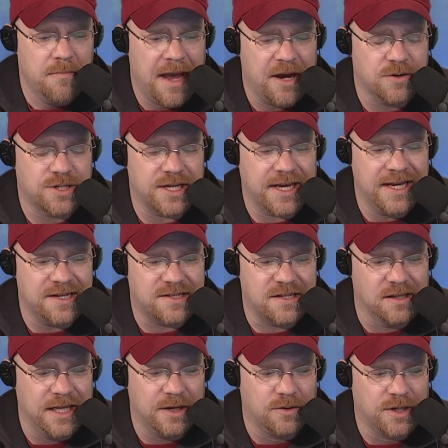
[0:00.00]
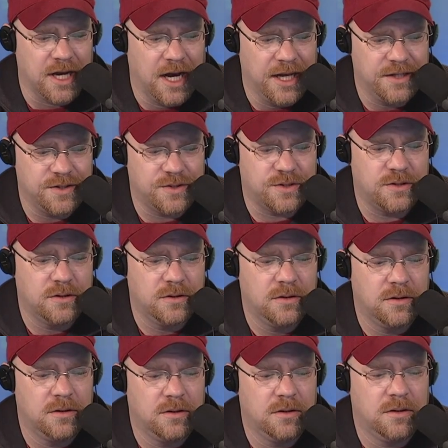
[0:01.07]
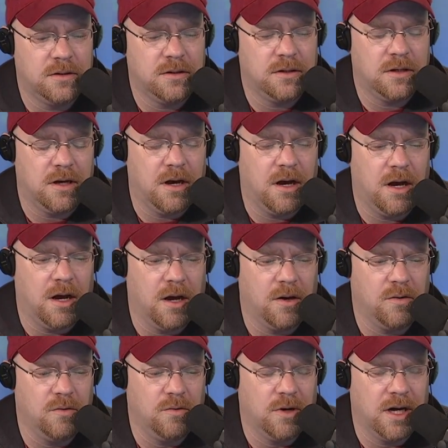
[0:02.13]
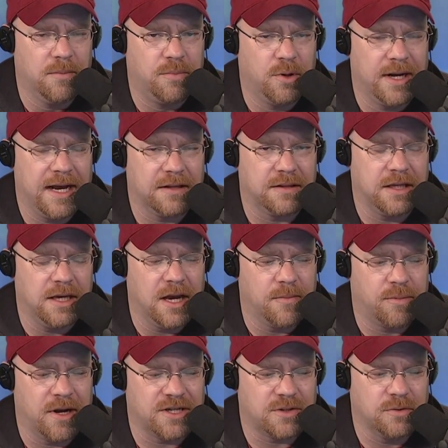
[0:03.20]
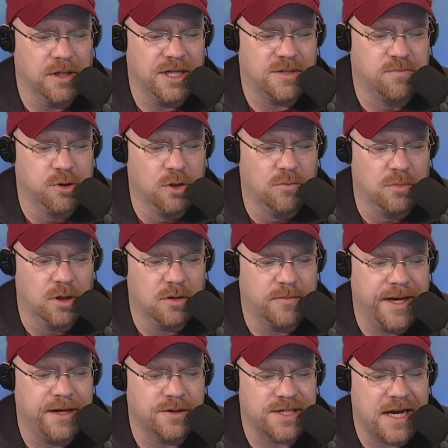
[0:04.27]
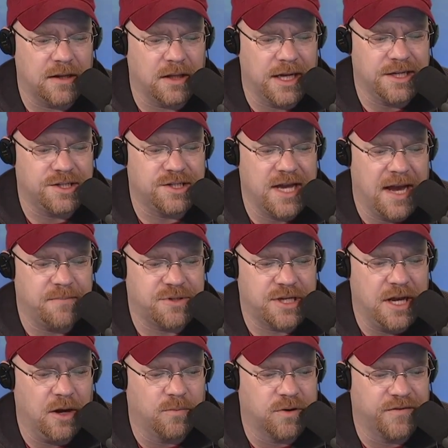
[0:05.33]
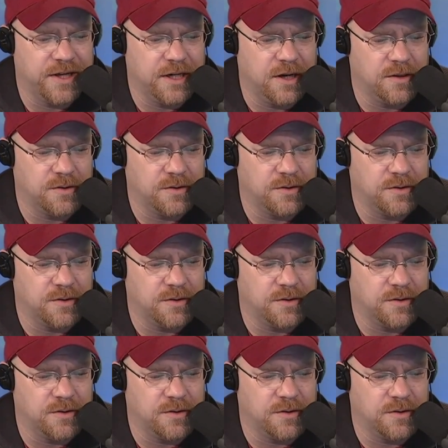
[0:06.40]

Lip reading: Mayors Against Illegal Guns, who put out the press release. Bloomberg, mayors outline steps to help prevent